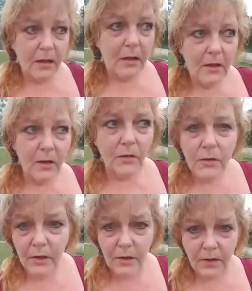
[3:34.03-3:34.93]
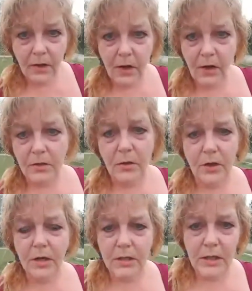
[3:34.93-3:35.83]
you're also
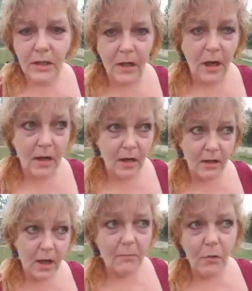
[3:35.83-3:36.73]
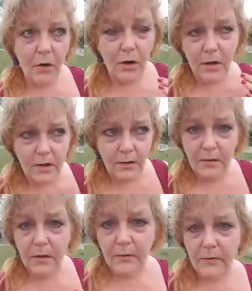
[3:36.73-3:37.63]
going to see a lot more
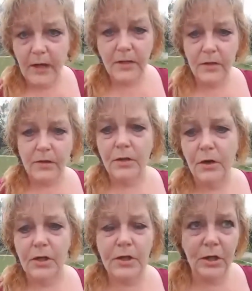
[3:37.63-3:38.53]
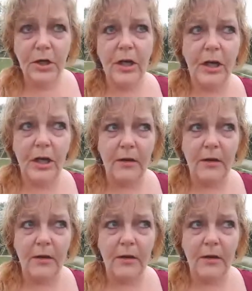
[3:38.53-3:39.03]
vessels short-circuiting,